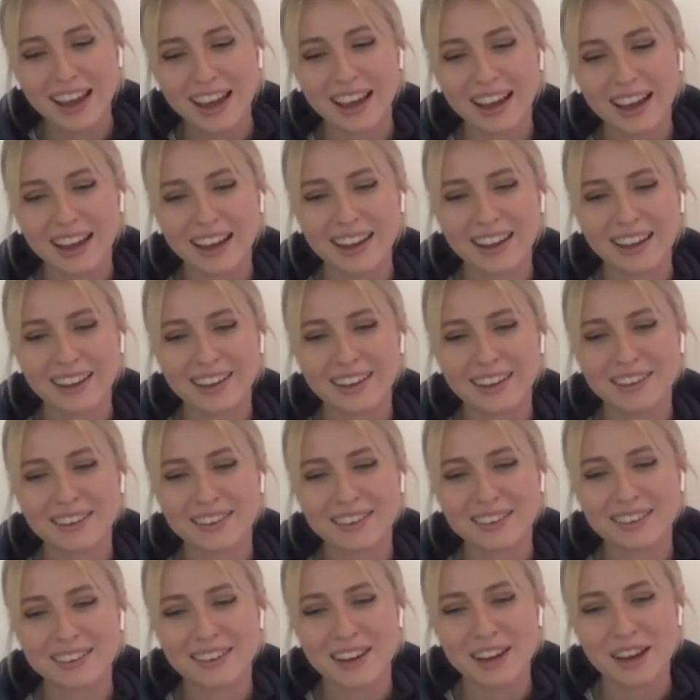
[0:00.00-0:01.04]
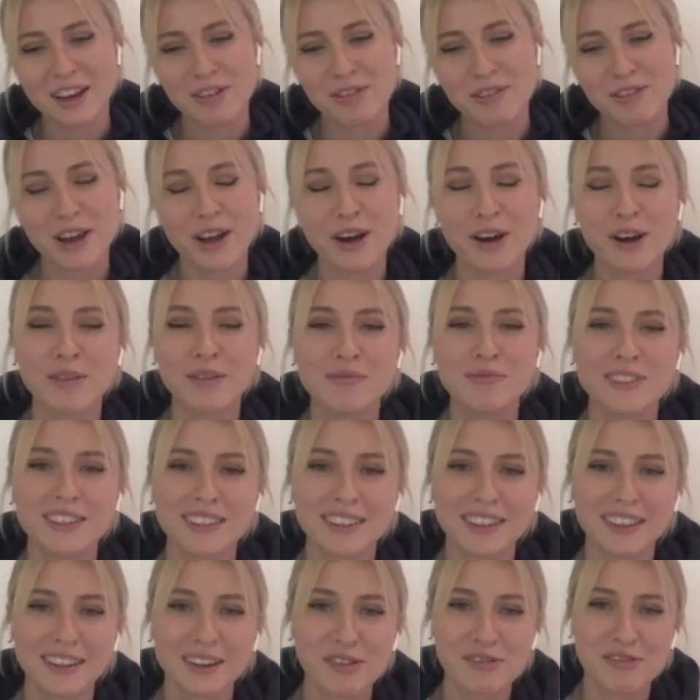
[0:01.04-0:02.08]
And we hope
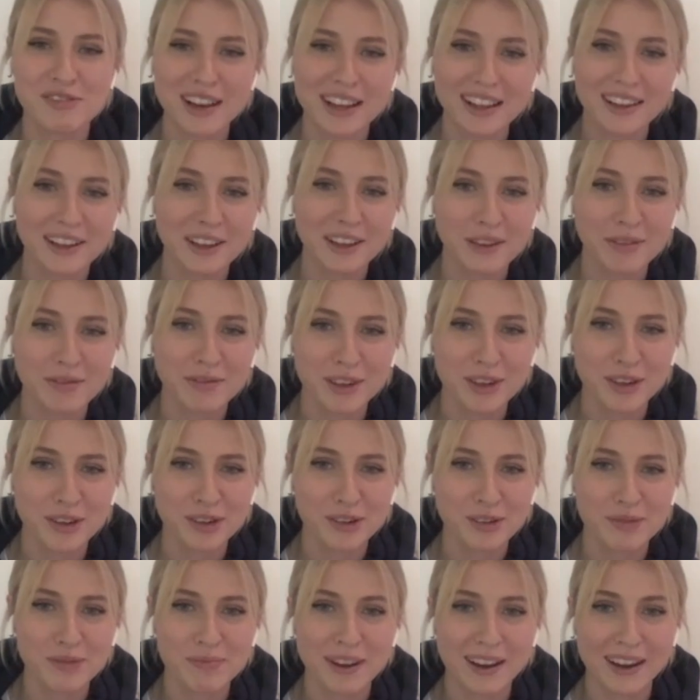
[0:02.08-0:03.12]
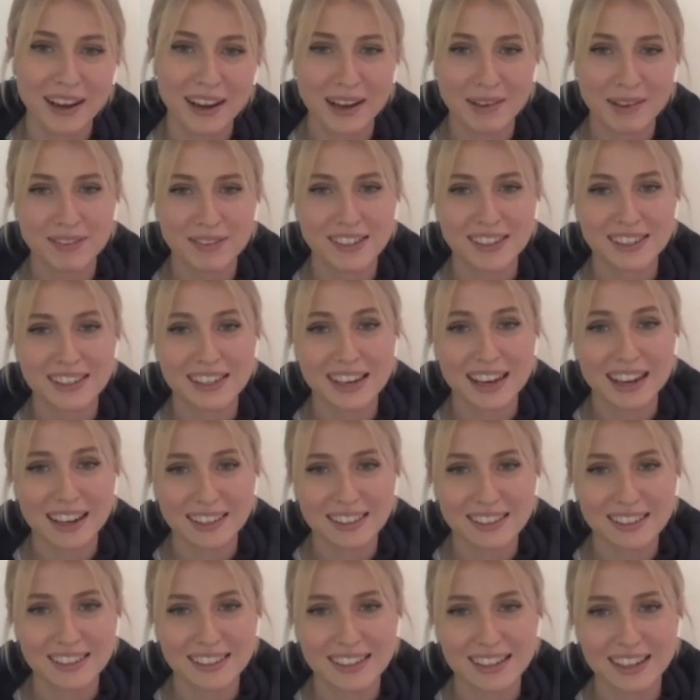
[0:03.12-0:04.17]
to welcome you perhaps
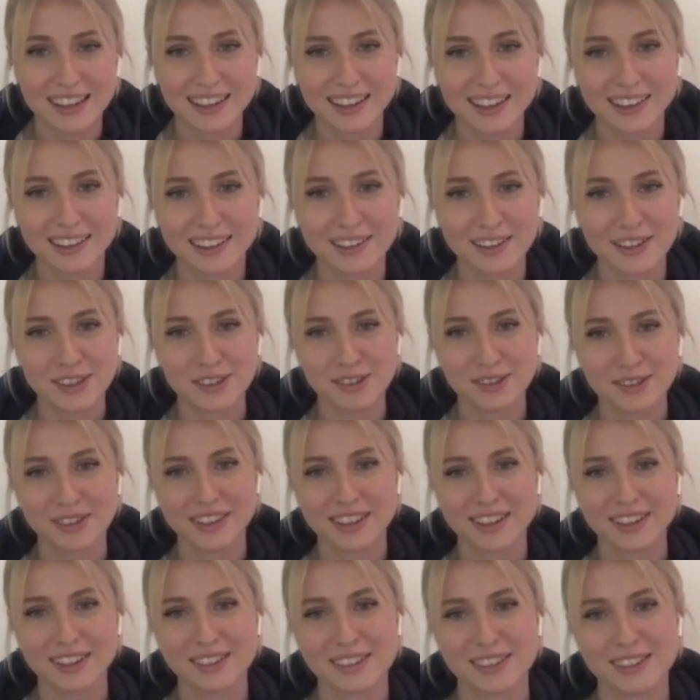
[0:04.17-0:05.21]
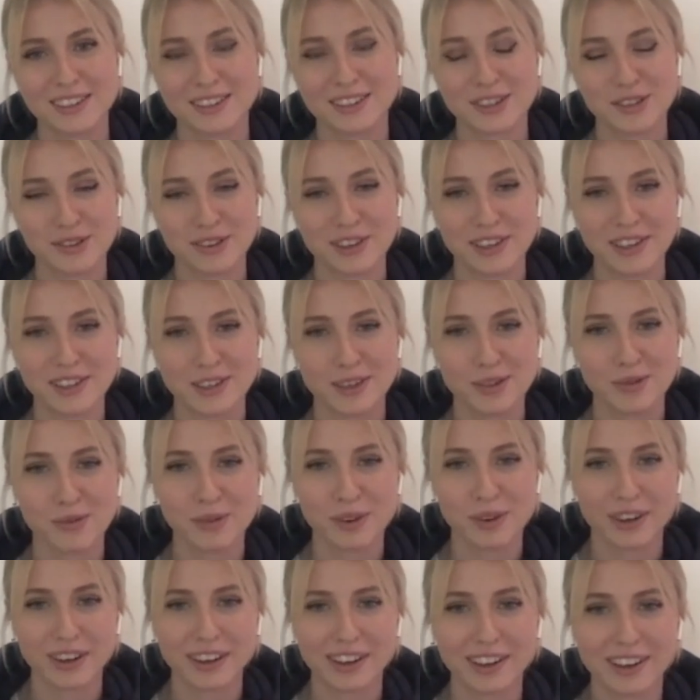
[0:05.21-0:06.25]
next year in
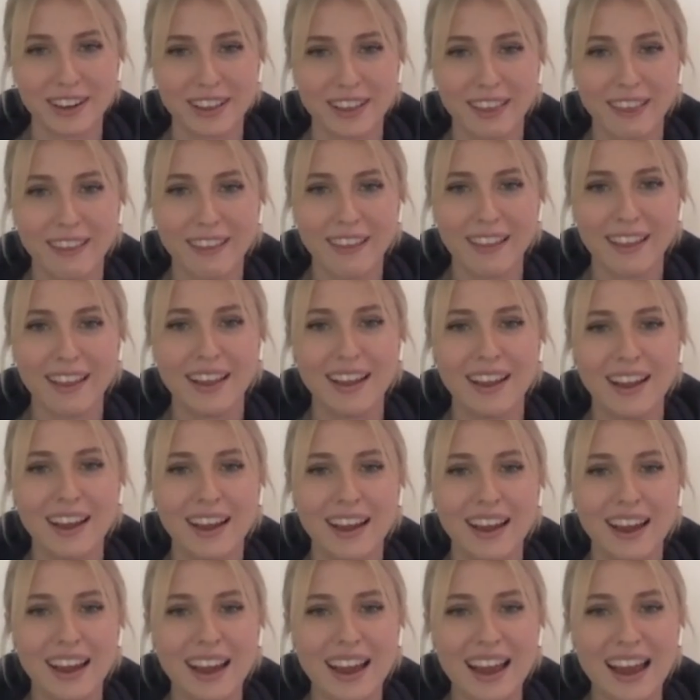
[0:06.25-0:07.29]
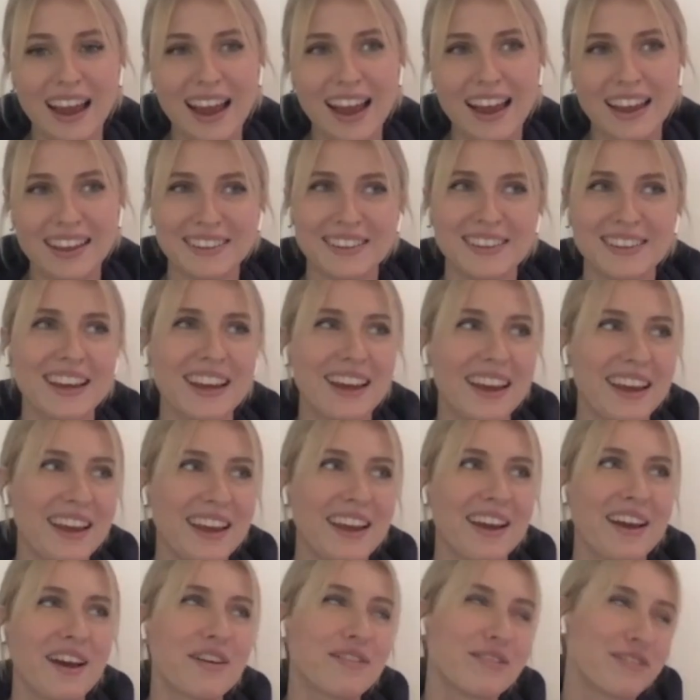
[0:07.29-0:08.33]
2021 at
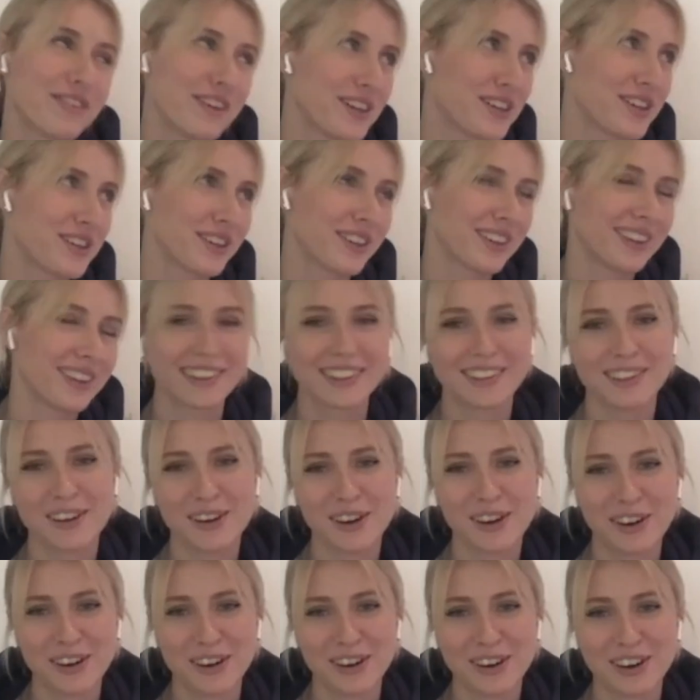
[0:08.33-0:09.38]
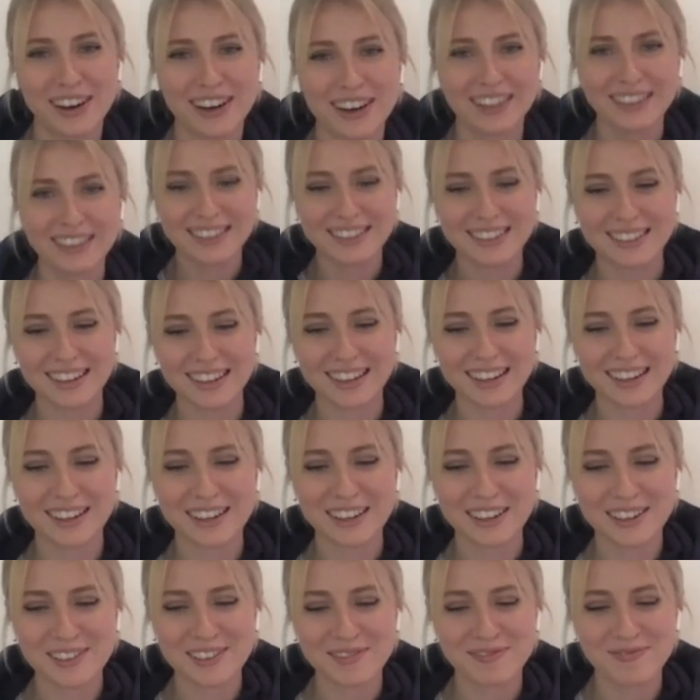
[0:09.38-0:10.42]
a official congress.
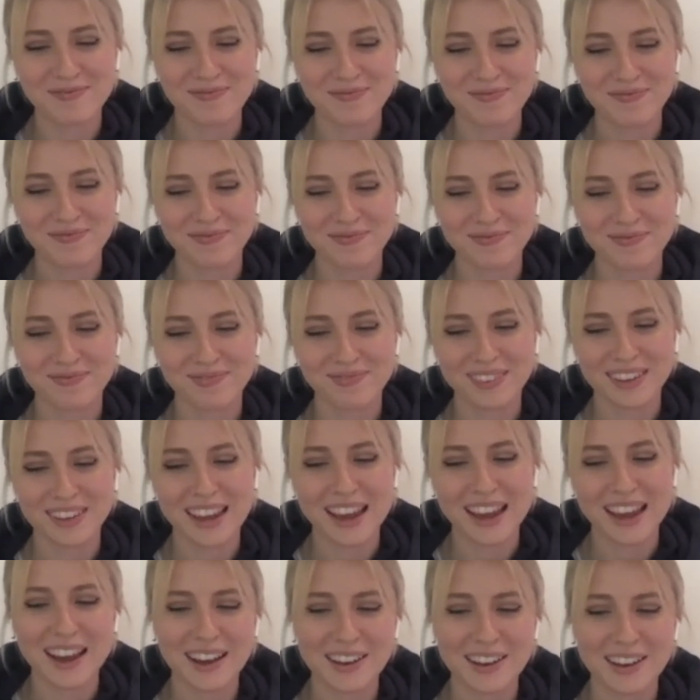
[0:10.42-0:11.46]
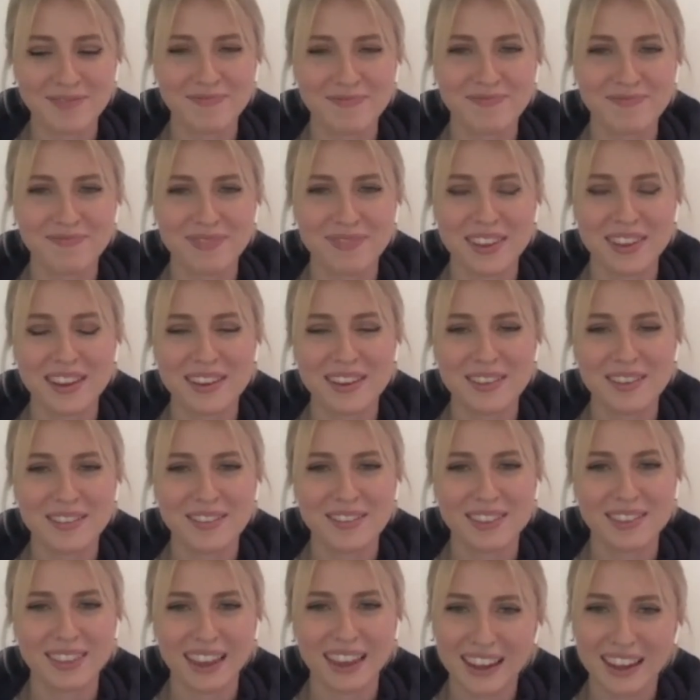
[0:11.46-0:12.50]
Yeah,
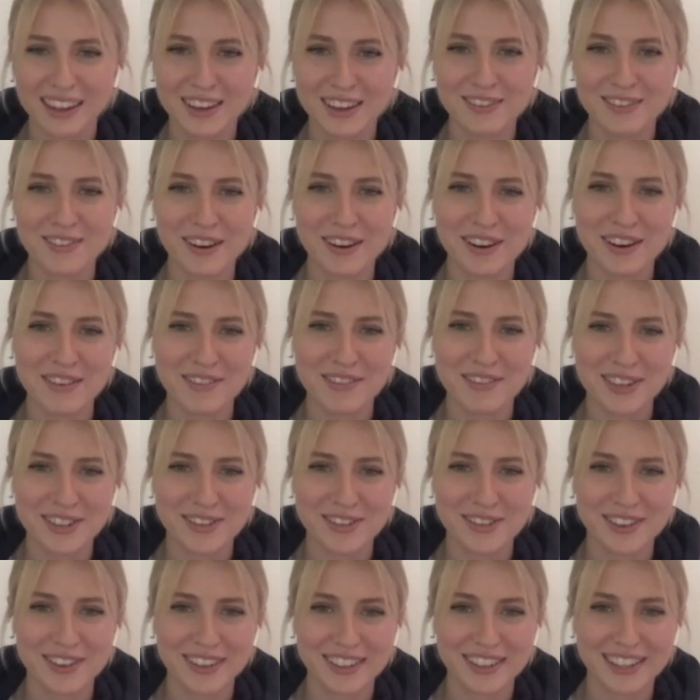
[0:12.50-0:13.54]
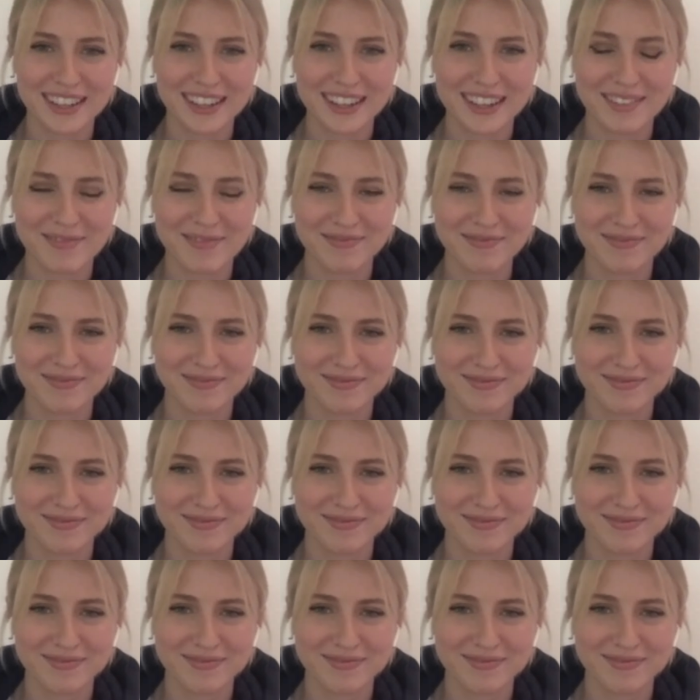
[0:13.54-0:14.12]
thank you very much for your time.